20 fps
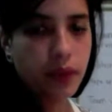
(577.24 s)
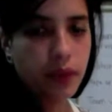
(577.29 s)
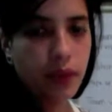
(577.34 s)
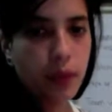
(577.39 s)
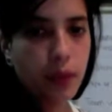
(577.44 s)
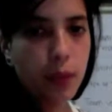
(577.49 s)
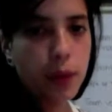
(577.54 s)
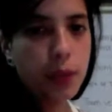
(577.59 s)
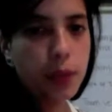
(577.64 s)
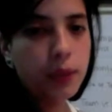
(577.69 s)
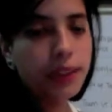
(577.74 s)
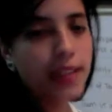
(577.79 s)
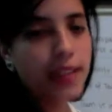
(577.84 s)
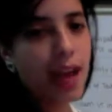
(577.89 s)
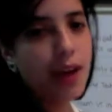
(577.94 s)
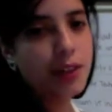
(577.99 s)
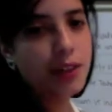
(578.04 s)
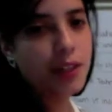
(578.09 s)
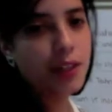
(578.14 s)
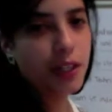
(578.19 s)
We will
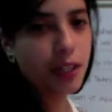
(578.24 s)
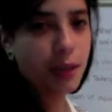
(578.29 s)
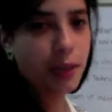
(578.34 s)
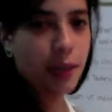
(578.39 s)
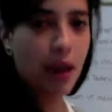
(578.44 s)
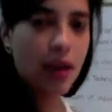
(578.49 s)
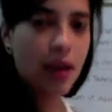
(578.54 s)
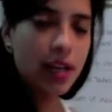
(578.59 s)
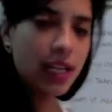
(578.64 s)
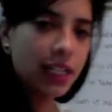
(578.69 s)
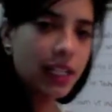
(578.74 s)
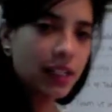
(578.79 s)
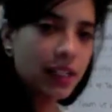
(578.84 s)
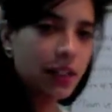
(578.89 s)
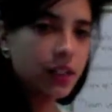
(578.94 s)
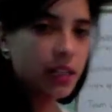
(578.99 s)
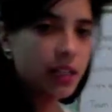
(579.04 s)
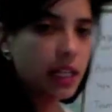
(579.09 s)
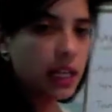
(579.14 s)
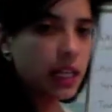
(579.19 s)
now talk about
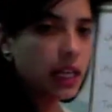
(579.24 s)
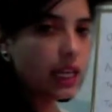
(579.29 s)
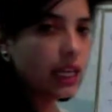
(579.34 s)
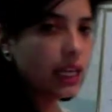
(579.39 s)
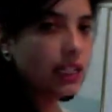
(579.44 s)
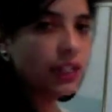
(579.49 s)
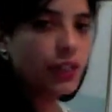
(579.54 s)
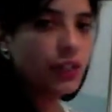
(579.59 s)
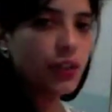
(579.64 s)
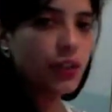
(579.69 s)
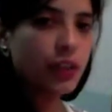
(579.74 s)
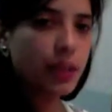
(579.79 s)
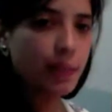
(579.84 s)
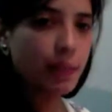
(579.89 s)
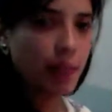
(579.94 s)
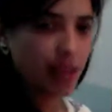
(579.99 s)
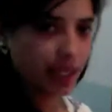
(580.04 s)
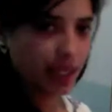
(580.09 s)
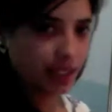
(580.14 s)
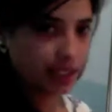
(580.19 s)

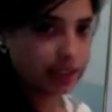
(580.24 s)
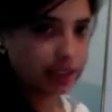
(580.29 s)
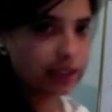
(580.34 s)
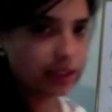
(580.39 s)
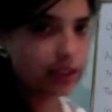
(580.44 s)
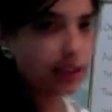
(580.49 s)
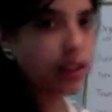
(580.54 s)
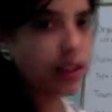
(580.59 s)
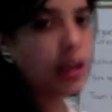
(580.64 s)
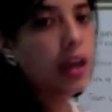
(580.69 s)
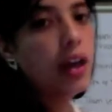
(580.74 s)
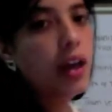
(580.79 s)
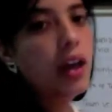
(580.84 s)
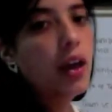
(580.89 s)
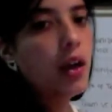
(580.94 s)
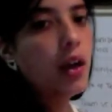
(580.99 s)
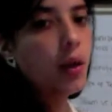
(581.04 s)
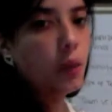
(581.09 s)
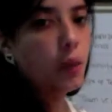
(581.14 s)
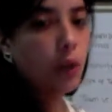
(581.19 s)
interdependence.
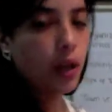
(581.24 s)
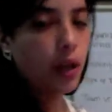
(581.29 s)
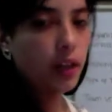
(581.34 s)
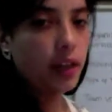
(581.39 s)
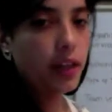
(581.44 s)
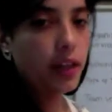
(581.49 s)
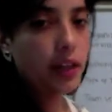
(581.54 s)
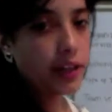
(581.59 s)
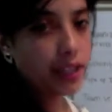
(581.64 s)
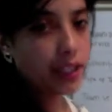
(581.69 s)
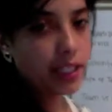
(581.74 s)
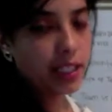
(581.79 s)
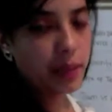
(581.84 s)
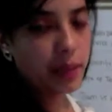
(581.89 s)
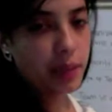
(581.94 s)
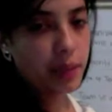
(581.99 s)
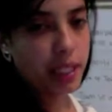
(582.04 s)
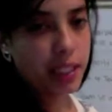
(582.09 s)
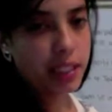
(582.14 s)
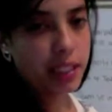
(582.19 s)
Well, this
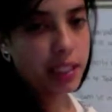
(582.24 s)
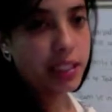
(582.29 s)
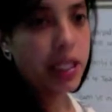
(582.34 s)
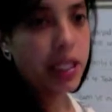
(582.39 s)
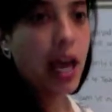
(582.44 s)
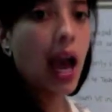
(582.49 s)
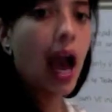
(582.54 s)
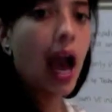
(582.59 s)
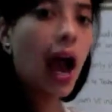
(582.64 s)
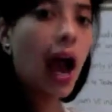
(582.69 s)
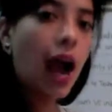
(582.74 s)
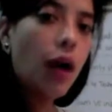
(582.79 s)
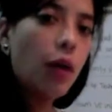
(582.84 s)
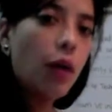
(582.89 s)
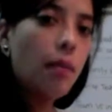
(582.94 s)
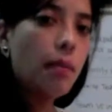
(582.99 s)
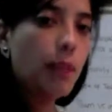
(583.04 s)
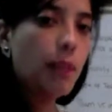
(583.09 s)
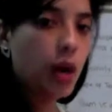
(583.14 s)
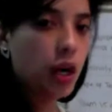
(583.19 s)
means how
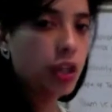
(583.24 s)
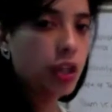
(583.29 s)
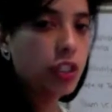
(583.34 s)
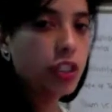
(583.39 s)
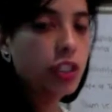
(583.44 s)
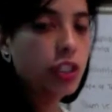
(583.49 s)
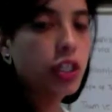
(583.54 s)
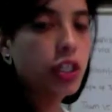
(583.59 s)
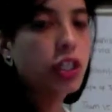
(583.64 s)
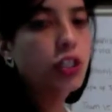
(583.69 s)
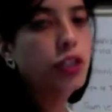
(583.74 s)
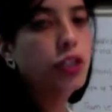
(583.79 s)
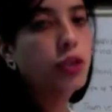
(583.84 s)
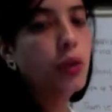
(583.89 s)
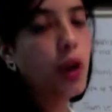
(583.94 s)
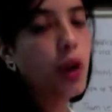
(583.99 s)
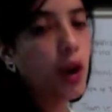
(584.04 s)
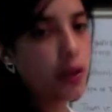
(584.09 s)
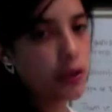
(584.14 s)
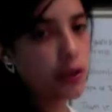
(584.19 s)
much do
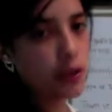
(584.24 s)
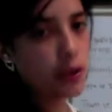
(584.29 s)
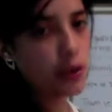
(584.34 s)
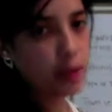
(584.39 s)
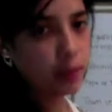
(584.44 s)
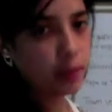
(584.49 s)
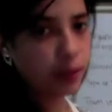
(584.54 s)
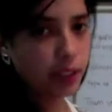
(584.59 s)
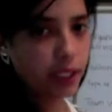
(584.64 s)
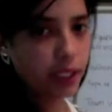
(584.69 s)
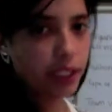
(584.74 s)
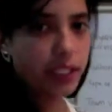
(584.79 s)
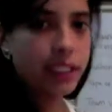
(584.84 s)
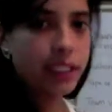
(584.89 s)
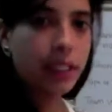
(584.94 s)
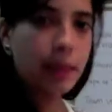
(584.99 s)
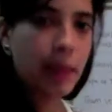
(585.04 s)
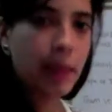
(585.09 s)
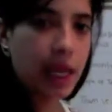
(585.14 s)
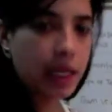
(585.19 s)
other employees
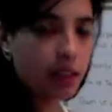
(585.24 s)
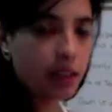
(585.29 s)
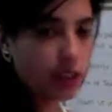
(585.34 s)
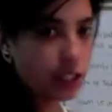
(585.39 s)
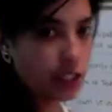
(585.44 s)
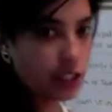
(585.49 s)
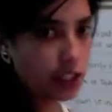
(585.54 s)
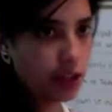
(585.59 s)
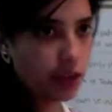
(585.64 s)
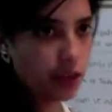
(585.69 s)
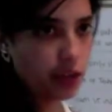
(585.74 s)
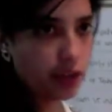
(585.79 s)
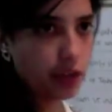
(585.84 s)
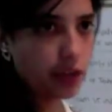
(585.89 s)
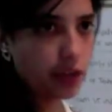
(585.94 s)
depend on each other.